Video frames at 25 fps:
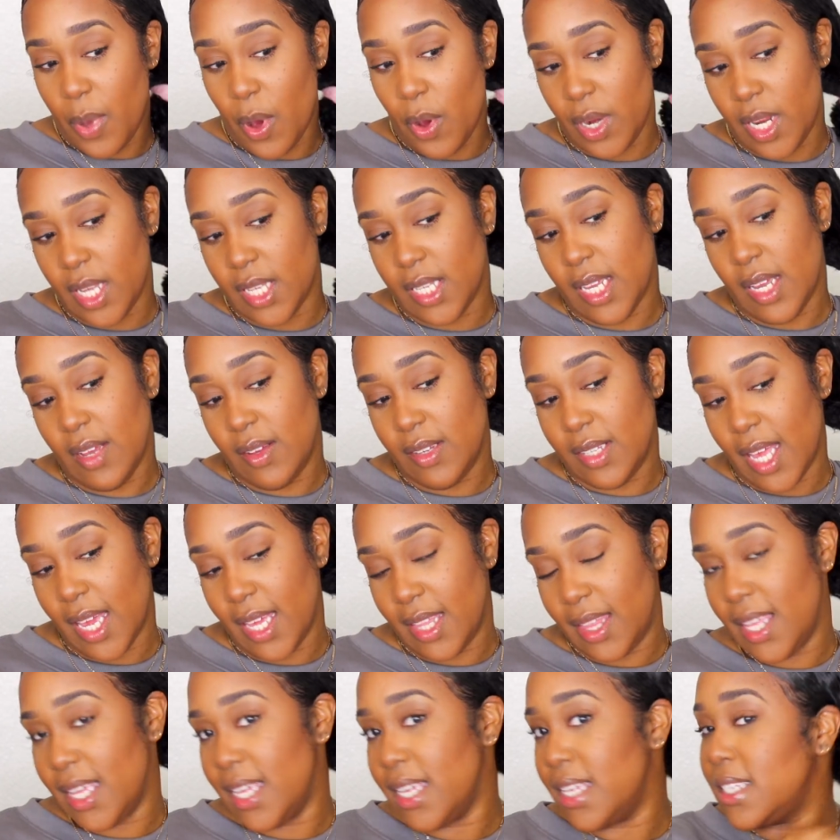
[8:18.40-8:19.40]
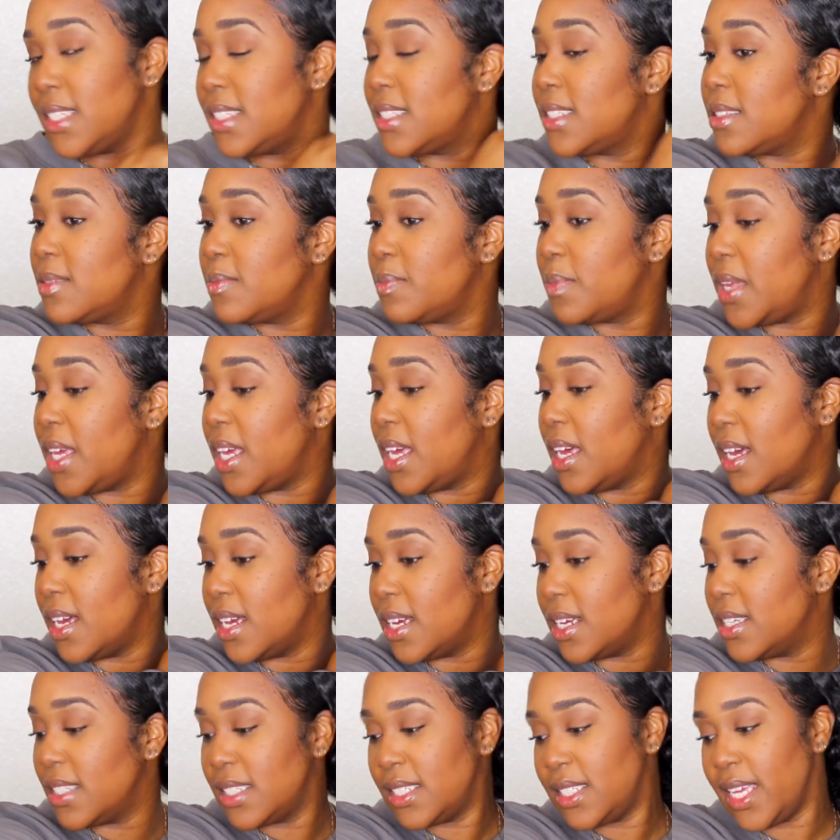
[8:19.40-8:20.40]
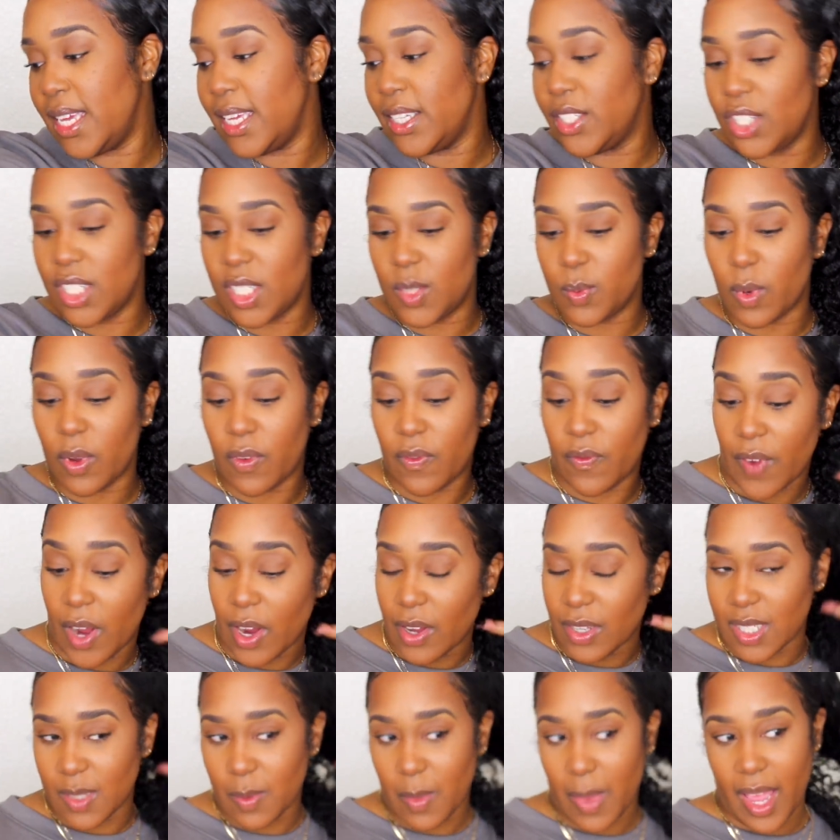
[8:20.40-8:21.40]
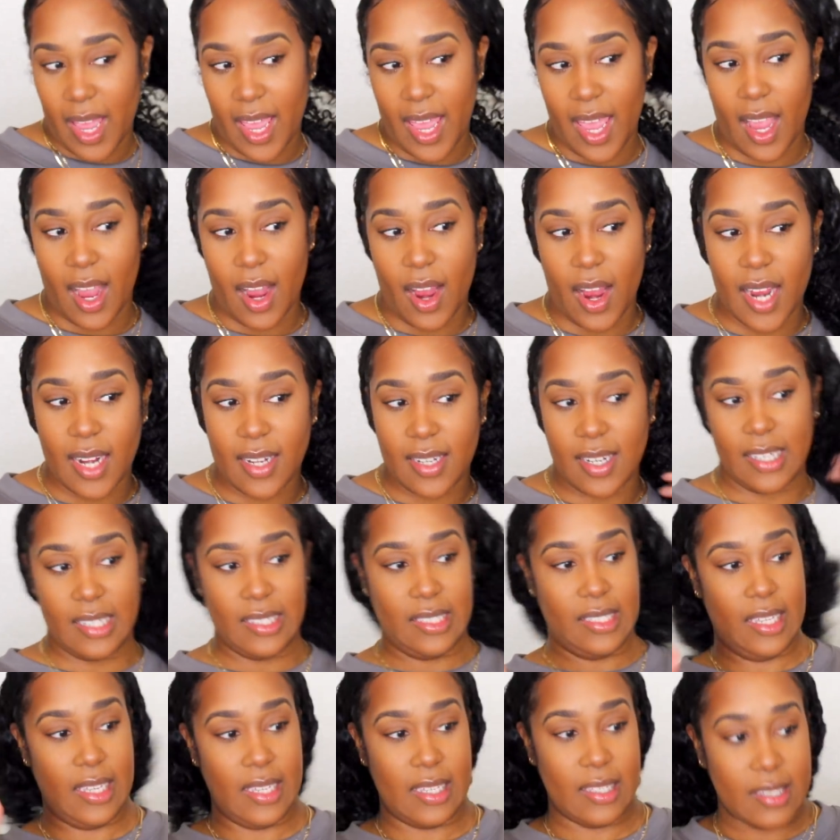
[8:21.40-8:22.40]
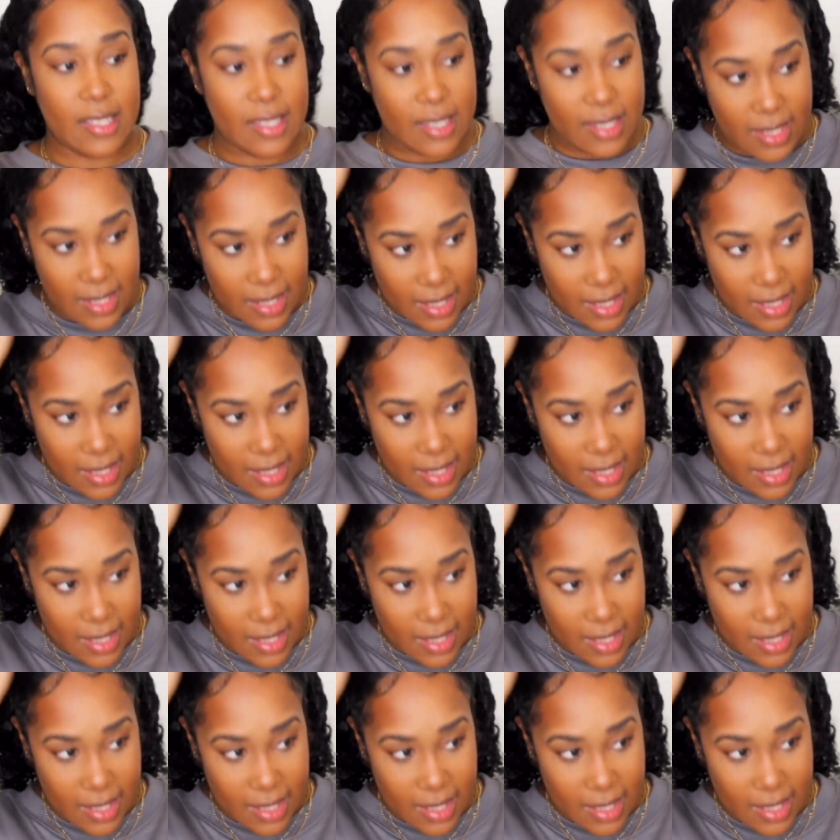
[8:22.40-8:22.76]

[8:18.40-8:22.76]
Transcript: ponytails like this because it just reverts my hair. It doesn't